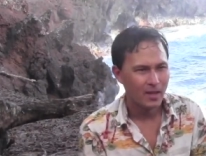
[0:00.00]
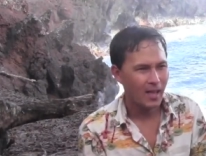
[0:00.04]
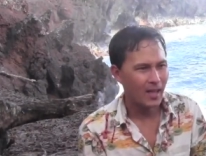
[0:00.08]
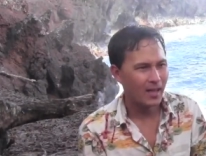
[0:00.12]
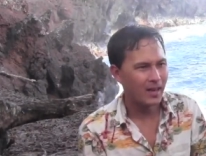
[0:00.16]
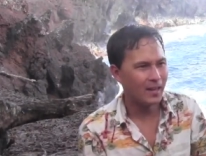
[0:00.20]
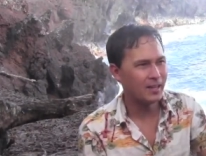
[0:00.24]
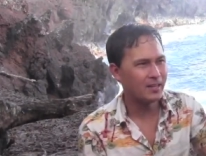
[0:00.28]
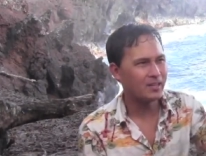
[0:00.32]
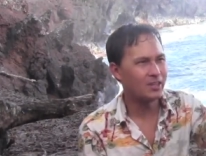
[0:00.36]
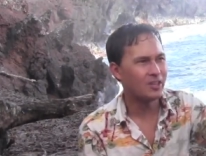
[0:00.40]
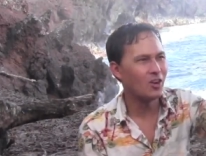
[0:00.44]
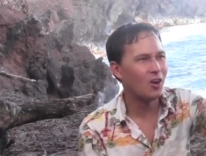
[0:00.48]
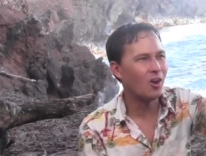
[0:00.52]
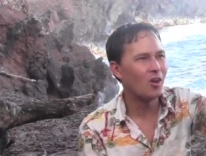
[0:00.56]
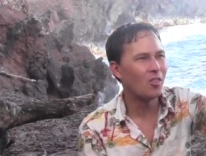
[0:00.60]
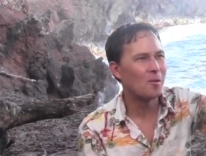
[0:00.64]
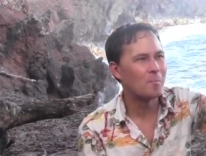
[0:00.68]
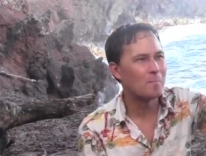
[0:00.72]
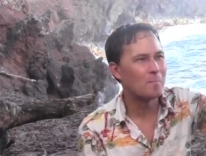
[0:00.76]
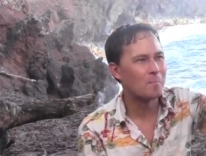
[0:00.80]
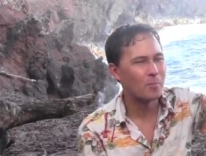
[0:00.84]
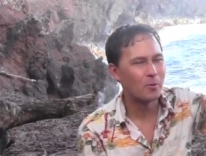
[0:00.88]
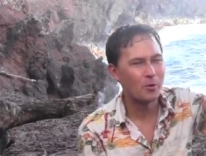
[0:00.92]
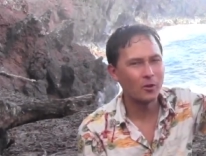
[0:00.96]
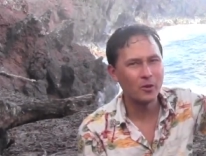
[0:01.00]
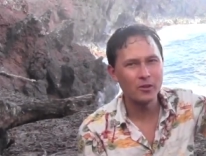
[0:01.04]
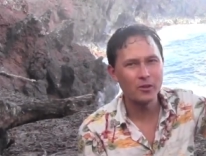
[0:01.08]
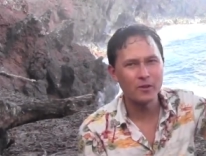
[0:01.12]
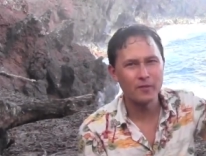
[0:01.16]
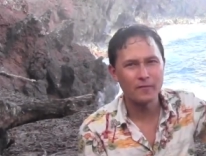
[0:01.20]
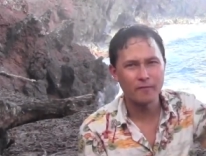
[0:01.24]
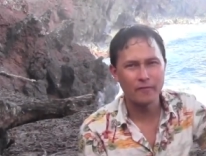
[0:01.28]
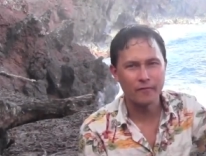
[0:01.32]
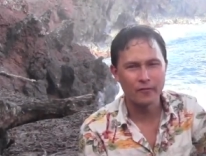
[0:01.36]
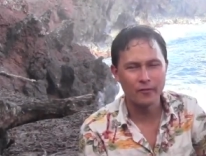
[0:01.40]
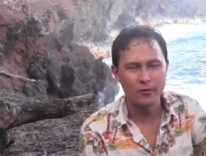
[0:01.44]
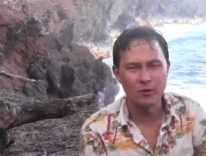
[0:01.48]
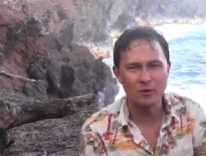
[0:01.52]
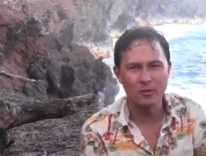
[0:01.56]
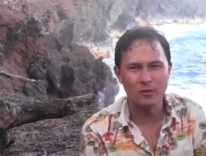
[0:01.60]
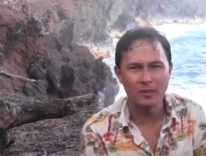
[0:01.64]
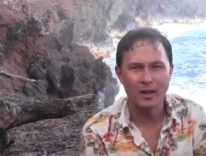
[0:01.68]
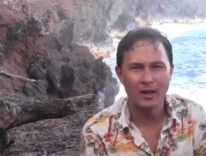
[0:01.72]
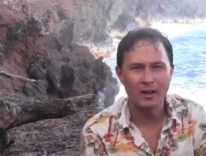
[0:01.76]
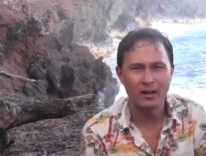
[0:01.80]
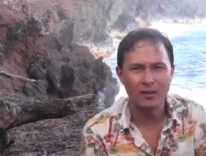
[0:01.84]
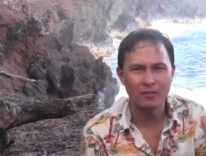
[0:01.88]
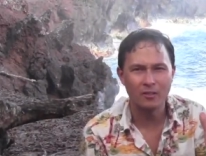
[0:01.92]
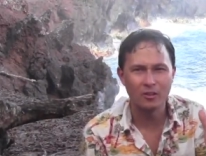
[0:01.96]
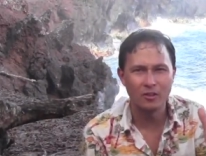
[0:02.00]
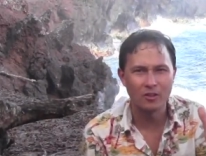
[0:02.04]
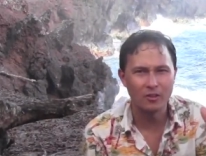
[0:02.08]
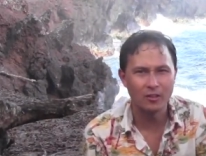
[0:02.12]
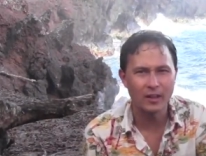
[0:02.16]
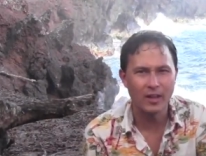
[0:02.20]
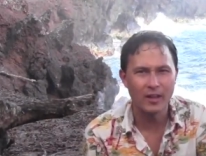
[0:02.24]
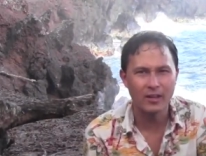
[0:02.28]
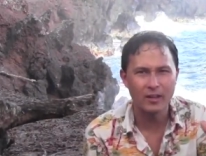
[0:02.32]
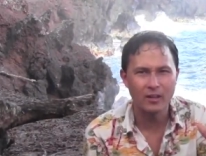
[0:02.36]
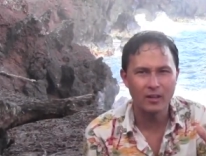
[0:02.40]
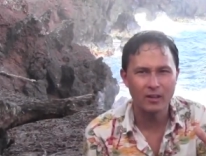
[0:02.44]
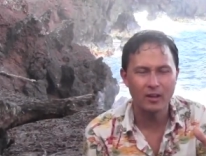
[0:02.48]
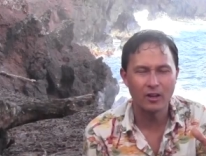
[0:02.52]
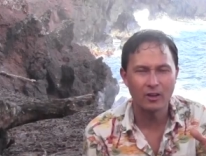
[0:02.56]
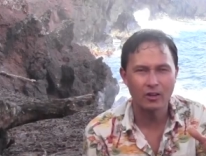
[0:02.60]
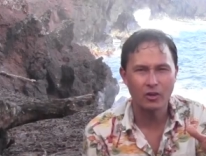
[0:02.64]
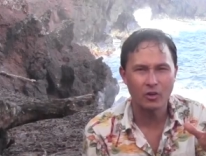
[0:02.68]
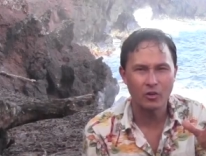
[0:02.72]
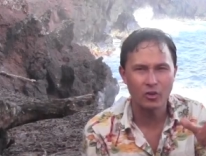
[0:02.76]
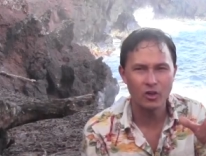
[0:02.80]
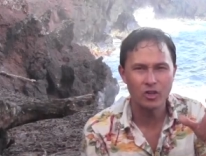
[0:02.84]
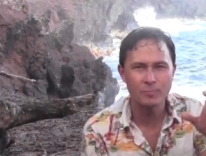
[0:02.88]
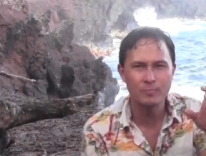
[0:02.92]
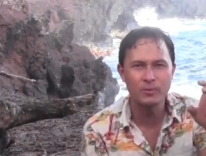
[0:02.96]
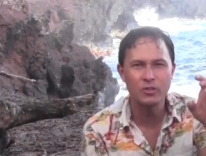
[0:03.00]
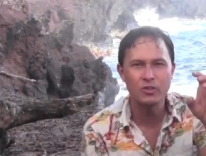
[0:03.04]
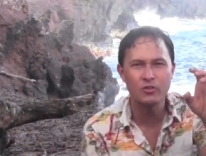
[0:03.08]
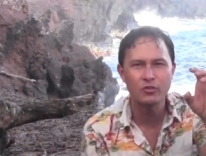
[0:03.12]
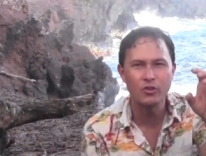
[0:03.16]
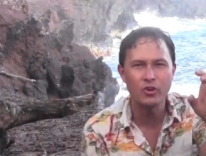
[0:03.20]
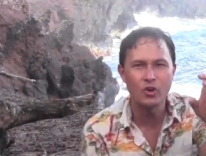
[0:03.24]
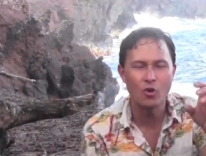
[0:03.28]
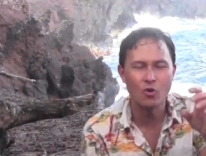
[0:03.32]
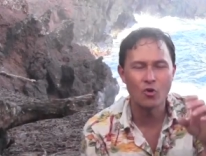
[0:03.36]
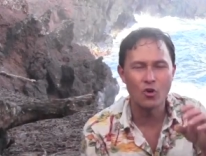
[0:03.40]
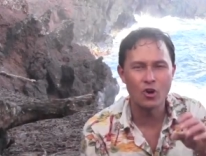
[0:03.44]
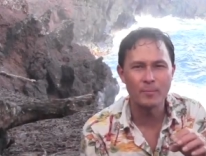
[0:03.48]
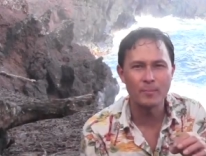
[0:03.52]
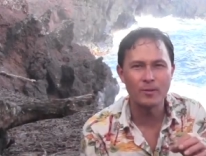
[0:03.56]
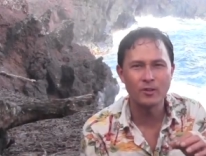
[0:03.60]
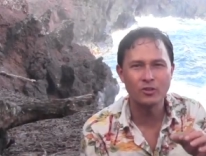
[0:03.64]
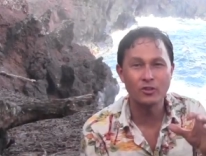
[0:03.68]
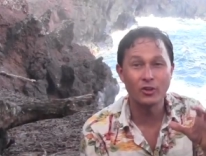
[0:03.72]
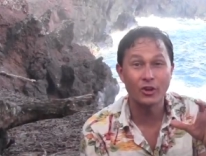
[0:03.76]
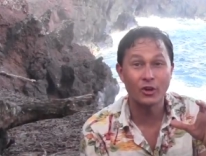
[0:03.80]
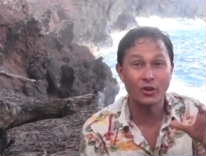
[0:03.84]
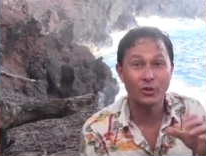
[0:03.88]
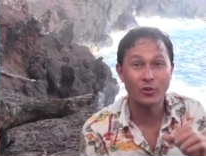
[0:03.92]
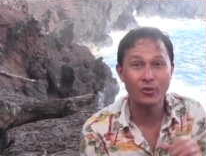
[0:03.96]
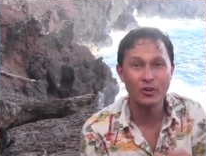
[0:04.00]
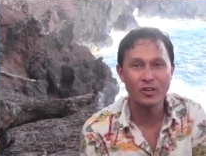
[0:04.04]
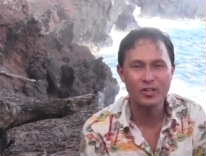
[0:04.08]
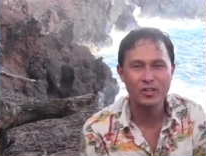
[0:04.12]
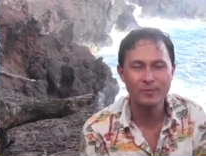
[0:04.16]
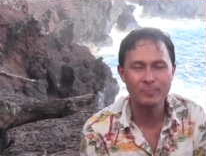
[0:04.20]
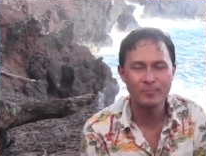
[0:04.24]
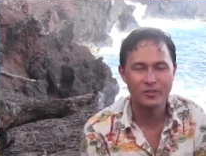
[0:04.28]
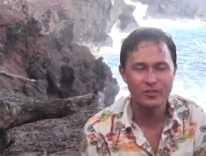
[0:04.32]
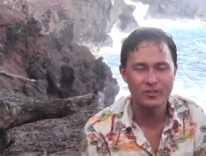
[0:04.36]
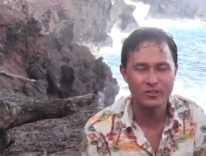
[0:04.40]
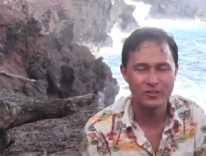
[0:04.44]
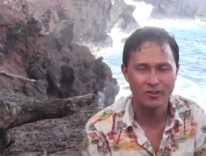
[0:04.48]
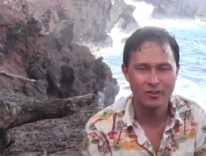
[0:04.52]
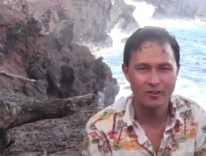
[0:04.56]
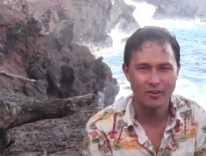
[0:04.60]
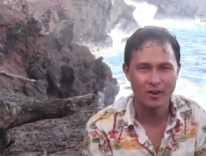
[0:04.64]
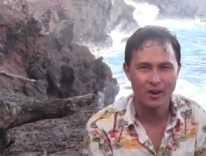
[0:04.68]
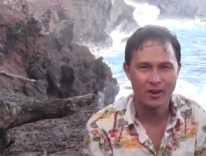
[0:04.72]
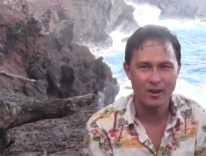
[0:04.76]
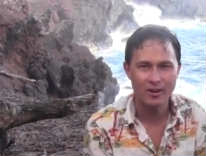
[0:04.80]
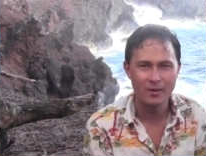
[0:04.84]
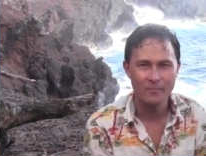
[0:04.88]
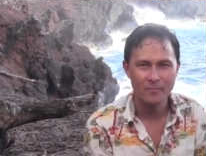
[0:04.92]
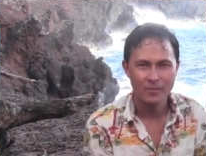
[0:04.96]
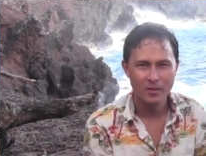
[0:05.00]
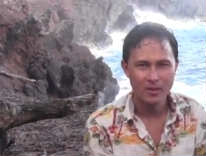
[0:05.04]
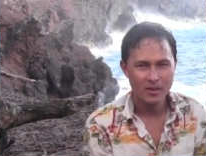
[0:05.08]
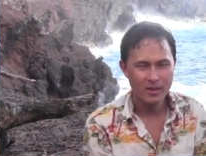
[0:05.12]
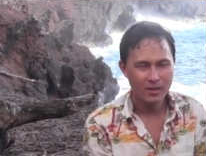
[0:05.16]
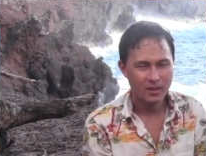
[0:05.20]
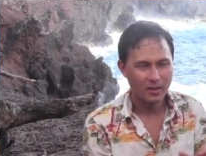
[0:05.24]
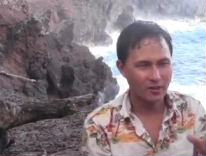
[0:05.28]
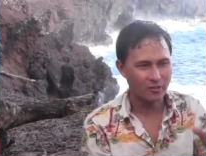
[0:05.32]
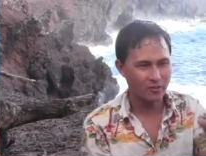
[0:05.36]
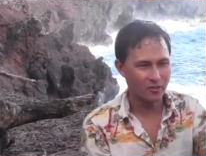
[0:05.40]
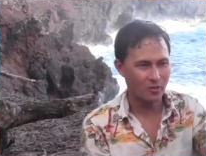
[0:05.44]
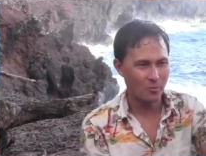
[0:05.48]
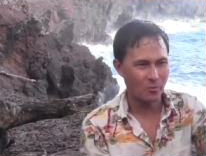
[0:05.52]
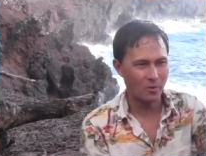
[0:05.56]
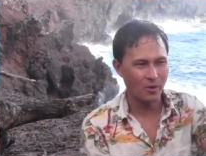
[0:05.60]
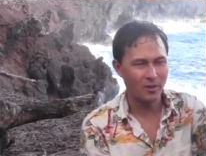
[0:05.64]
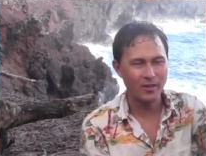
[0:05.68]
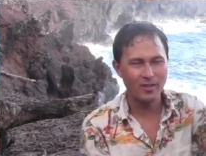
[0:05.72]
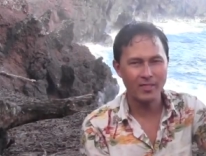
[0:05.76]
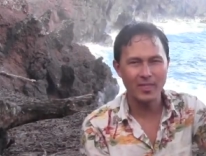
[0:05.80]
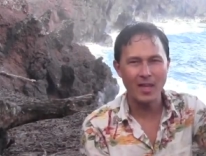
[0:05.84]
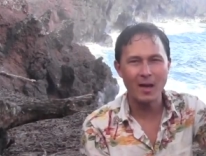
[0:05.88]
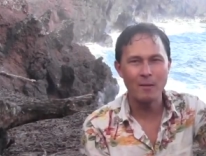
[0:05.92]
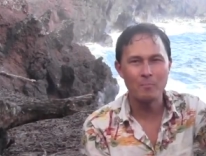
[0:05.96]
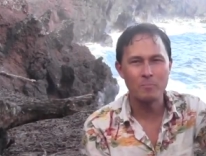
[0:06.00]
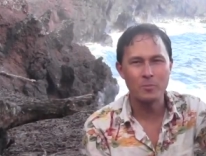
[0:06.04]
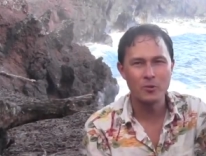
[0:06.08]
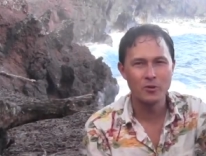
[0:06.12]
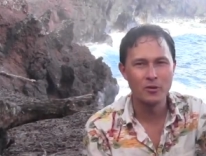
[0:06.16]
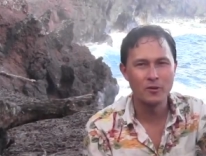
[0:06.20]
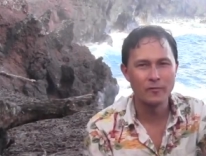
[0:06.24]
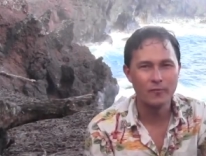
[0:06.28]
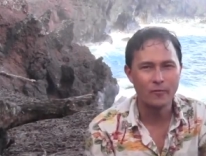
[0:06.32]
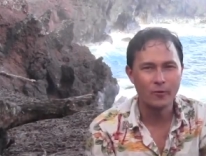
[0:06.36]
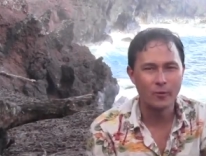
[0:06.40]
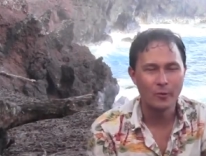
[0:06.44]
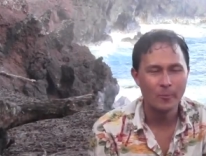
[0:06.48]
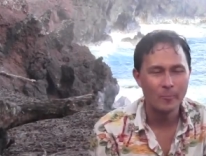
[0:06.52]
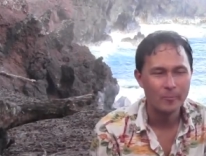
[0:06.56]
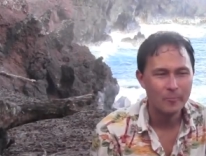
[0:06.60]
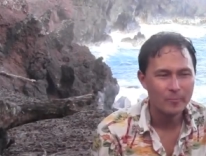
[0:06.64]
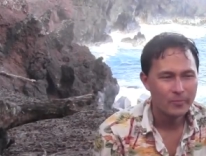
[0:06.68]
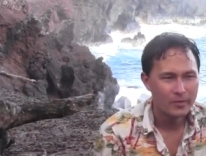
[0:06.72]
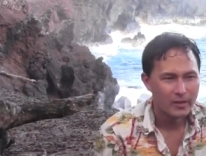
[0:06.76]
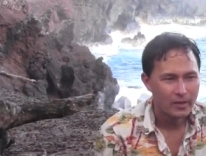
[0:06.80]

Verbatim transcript: And I'd see all the brilliant fruit like look like uh, Christmas tree ornaments on a Christmas tree, right? Because they're really that beautiful.